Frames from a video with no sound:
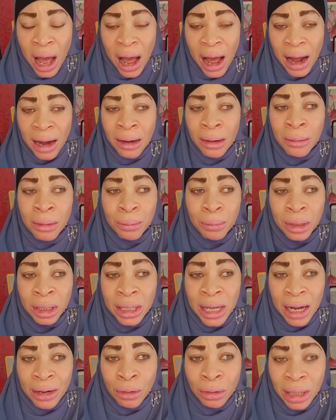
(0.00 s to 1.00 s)
and
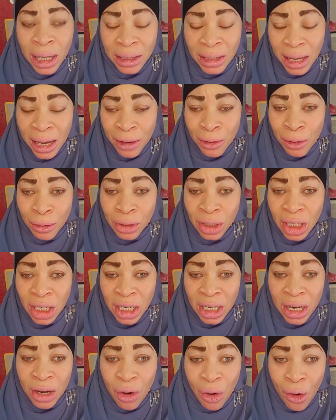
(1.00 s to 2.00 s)
get glutathione
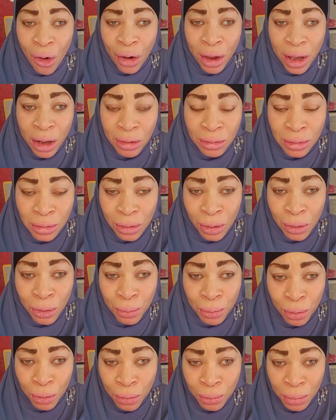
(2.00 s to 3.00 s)
in an
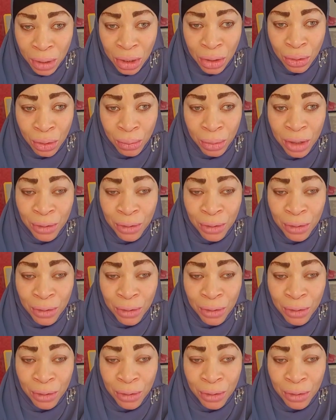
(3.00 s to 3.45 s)
oil-soluble medium.